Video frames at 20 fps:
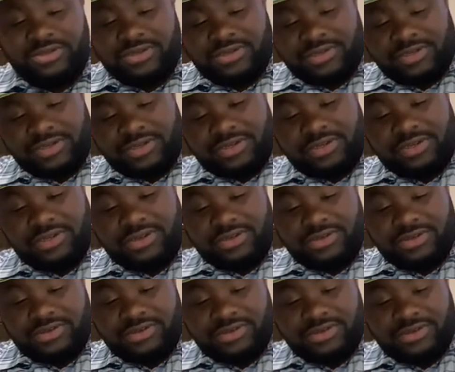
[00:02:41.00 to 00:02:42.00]

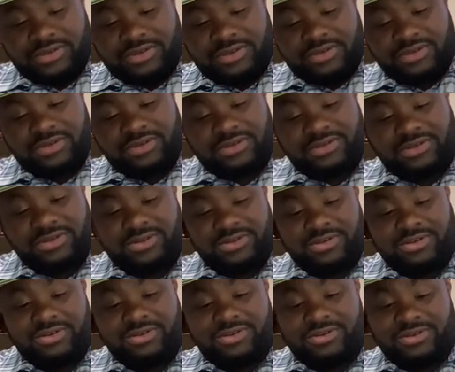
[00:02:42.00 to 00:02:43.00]

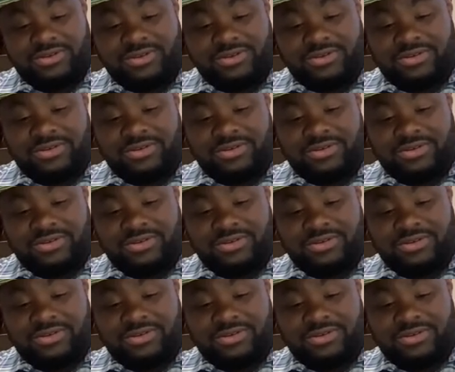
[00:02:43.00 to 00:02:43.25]
Nobody speaks.